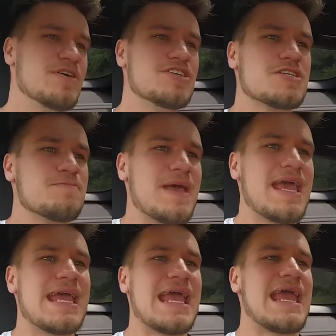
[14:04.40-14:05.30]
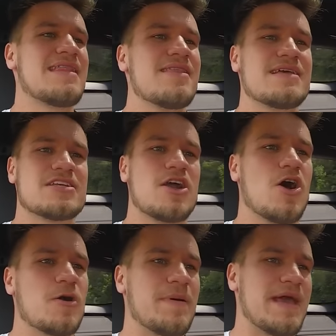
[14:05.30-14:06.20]
but just being in this
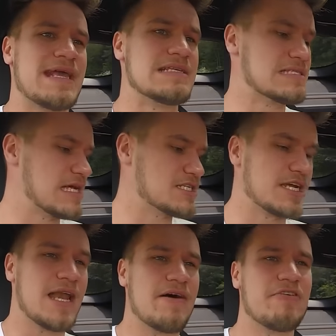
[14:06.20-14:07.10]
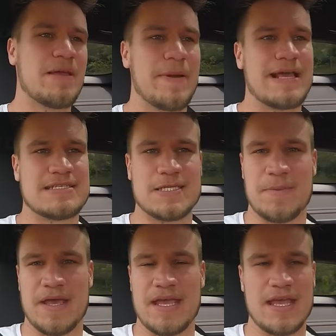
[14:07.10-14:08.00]
cockpit is such a lovely place to
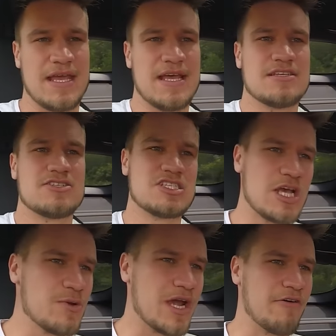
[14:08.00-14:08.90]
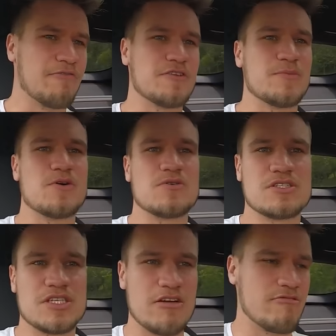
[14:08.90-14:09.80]
be. So comfortable,
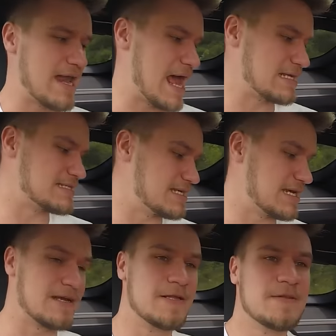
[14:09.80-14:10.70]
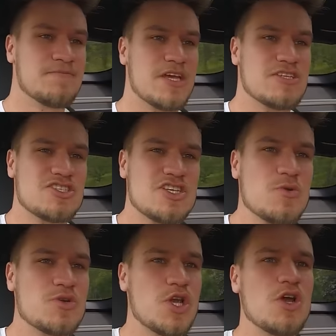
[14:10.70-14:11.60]
so relaxing, and
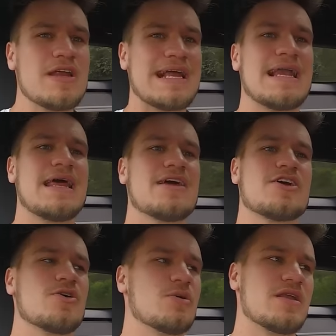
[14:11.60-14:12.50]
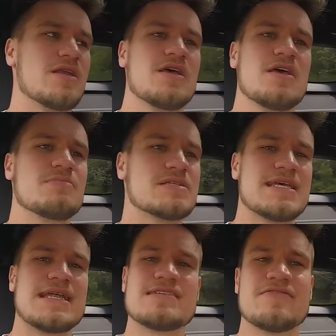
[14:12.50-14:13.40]
so good and clinical, and
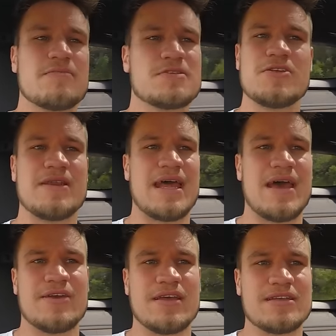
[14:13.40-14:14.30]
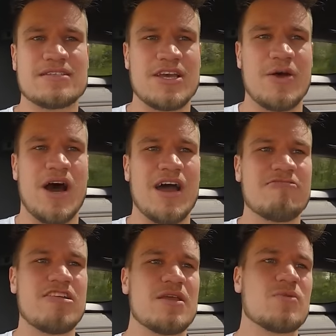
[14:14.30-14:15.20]
Mercedes have absolutely nailed it. So I
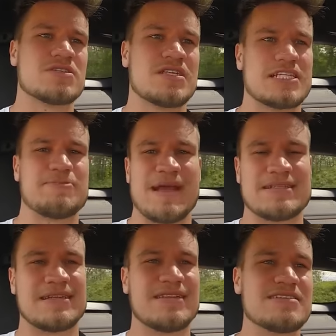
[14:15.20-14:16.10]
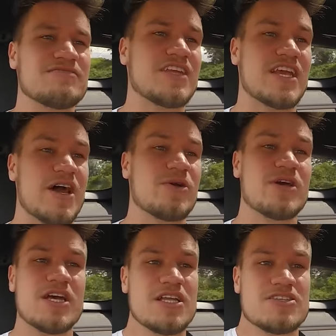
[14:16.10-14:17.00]
really wasn't expecting this video
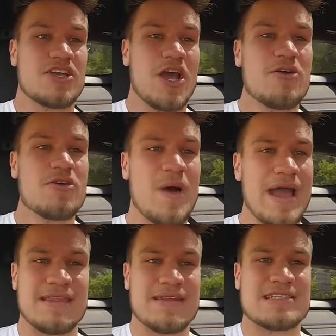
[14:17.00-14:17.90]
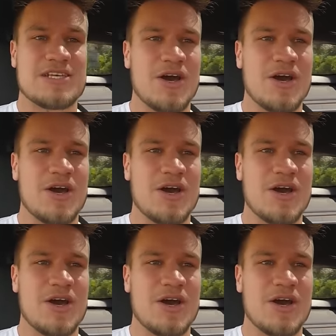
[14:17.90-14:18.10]
to go the way that it's